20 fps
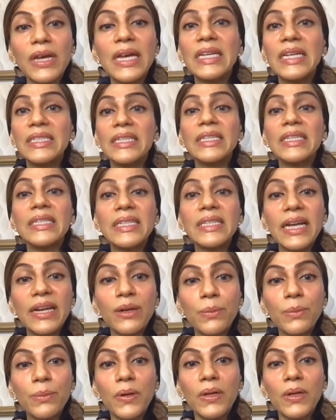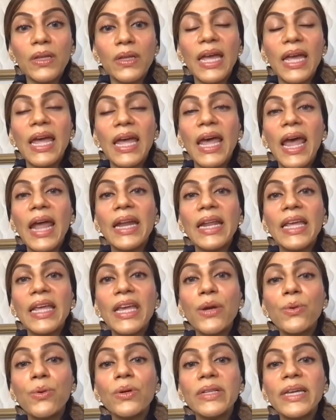sustainable, and
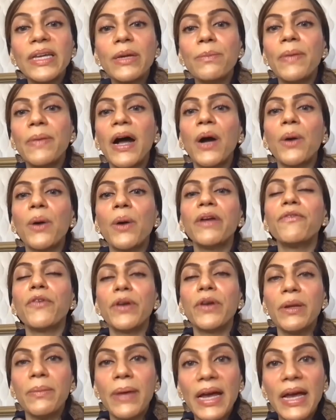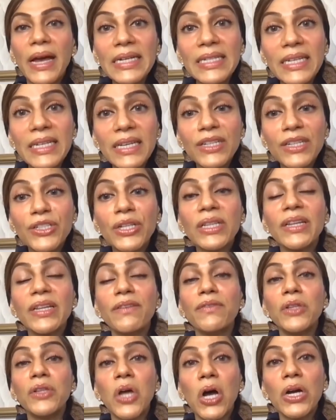equally empowering for humanity to
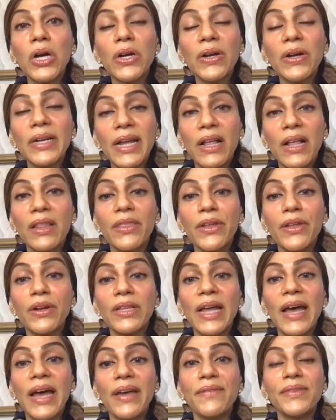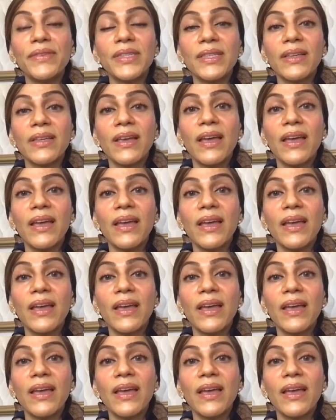live longer and healthier lives.